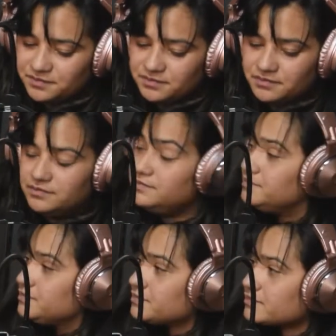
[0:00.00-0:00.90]

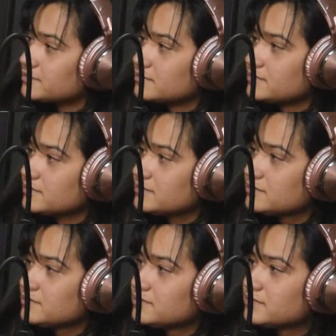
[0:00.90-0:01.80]

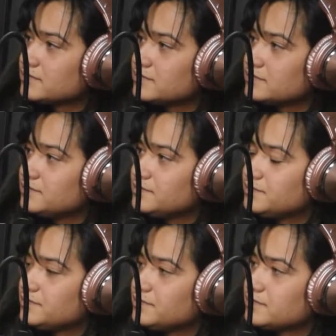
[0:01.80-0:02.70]

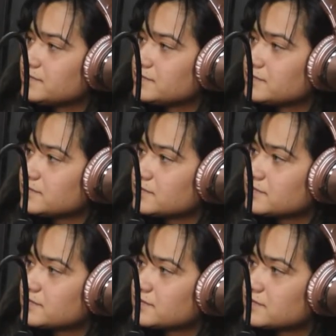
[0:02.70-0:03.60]

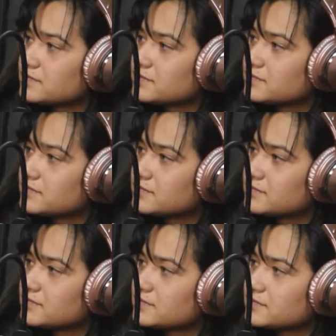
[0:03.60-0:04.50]

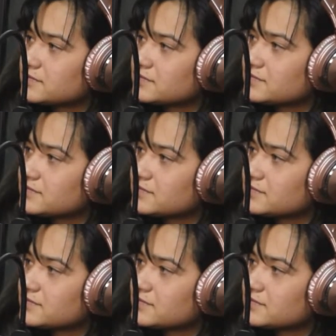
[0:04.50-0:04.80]
This person isn't speaking.